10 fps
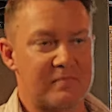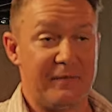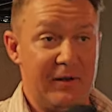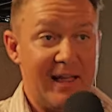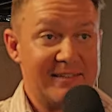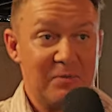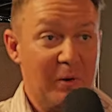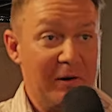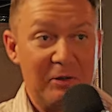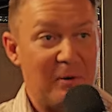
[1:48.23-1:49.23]
If elected,
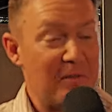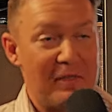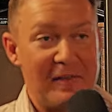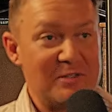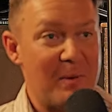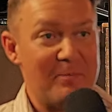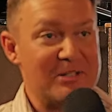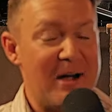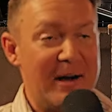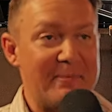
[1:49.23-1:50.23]
we're going to do all the things we've
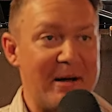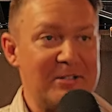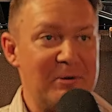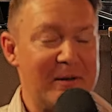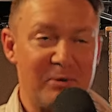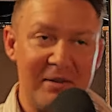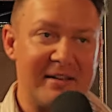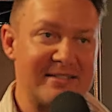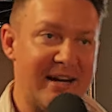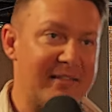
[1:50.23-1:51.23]
been talking about doing. I'm
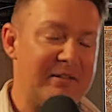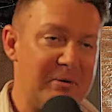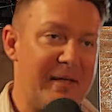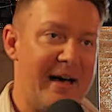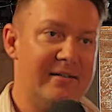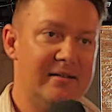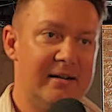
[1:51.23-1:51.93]
really excited to do that.